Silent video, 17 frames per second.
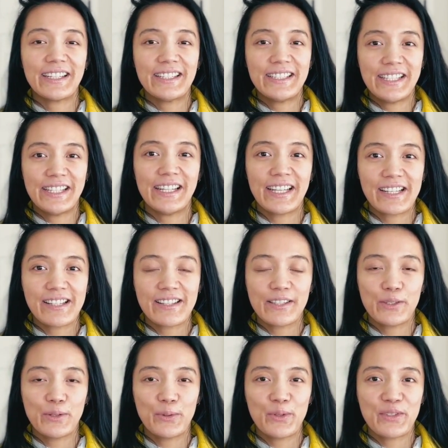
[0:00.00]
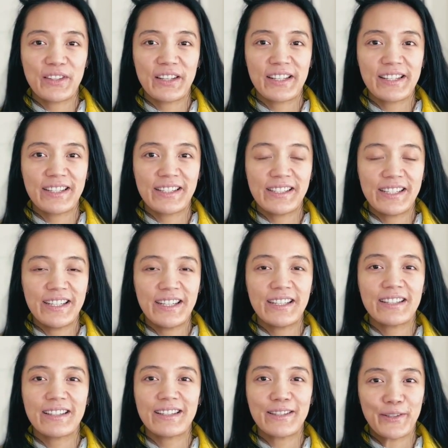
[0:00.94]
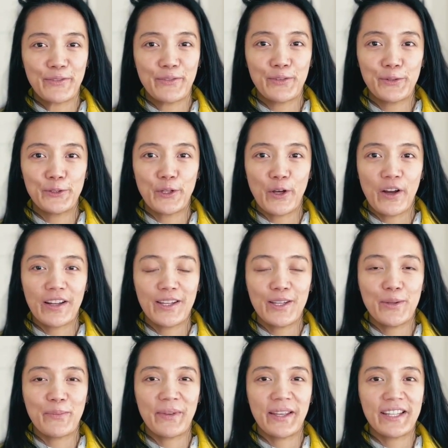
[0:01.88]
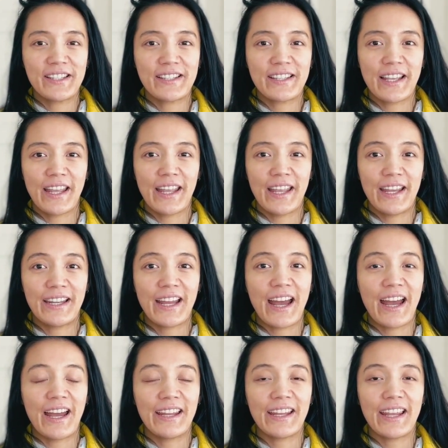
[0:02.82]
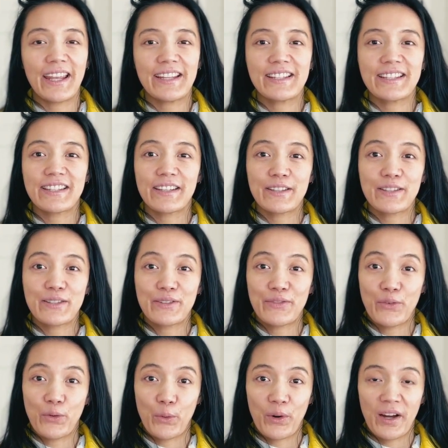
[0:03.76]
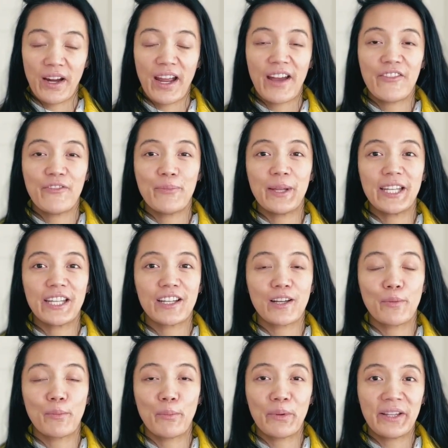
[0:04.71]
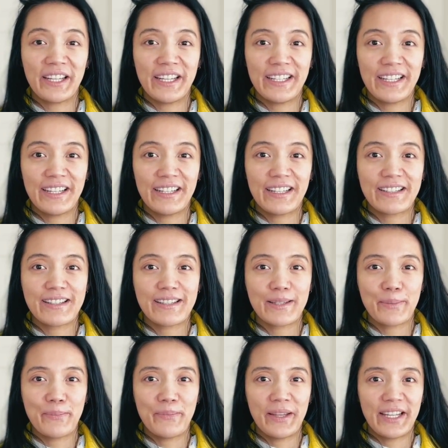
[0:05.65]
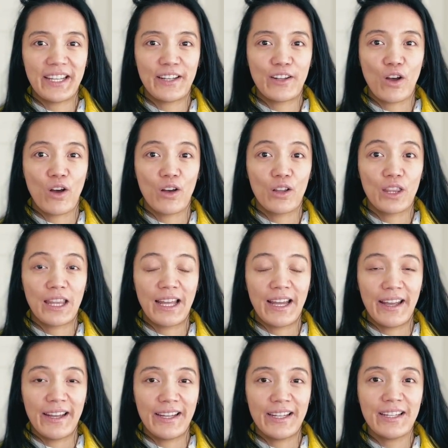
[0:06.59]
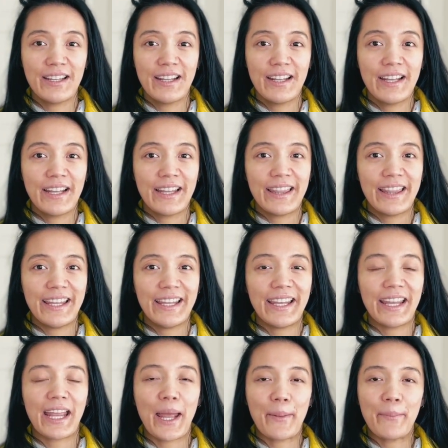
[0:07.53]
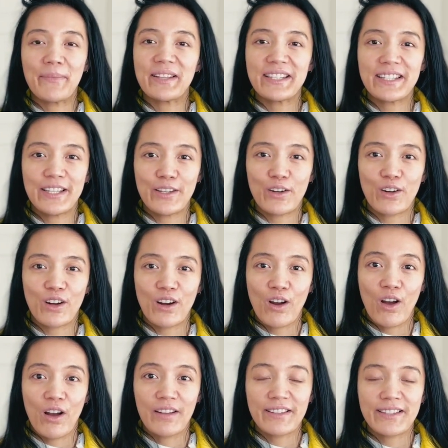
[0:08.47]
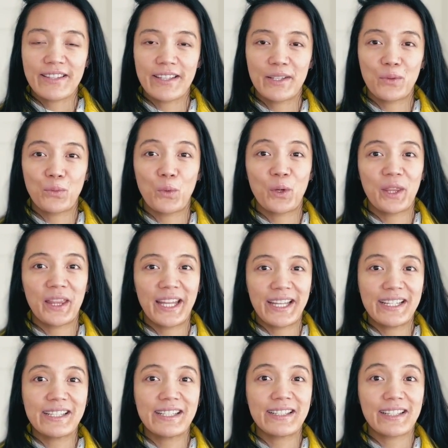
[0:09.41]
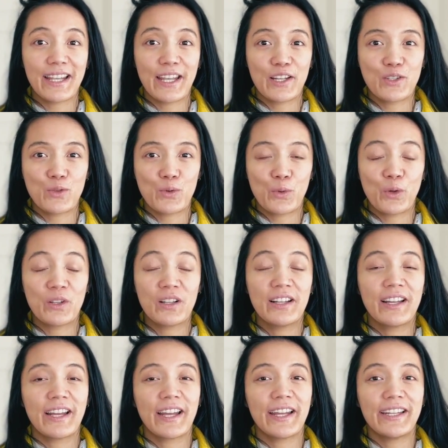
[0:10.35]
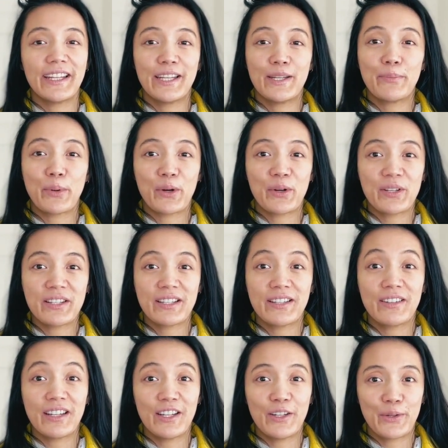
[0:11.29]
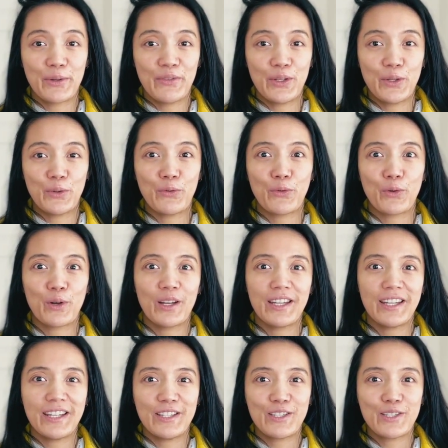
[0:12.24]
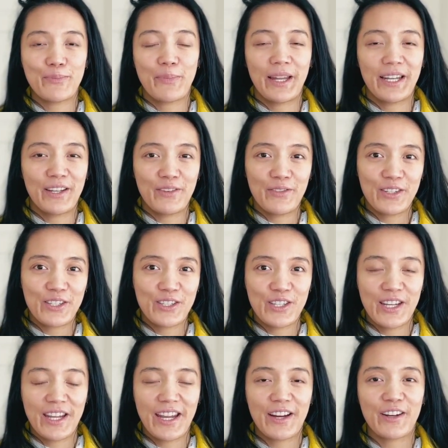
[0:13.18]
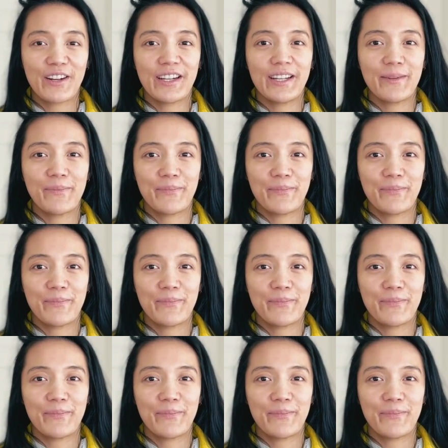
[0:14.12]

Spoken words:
DS-260 civil documents and I-864 have been completed and submitted online, the embassy or consulate will then schedule an in-person interview for each beneficiary.